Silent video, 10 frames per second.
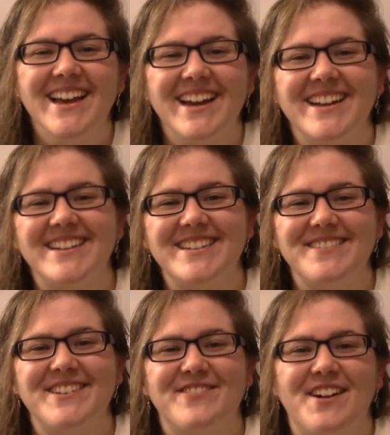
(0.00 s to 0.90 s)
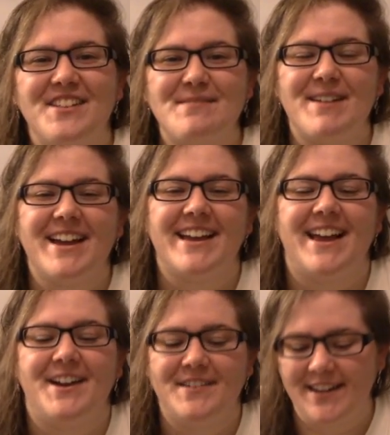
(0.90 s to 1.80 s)
and she was following my
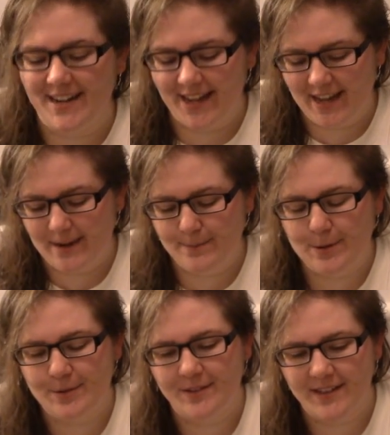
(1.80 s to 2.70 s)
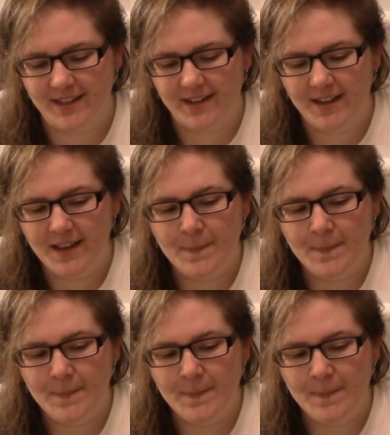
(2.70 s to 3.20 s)
account, and I had posted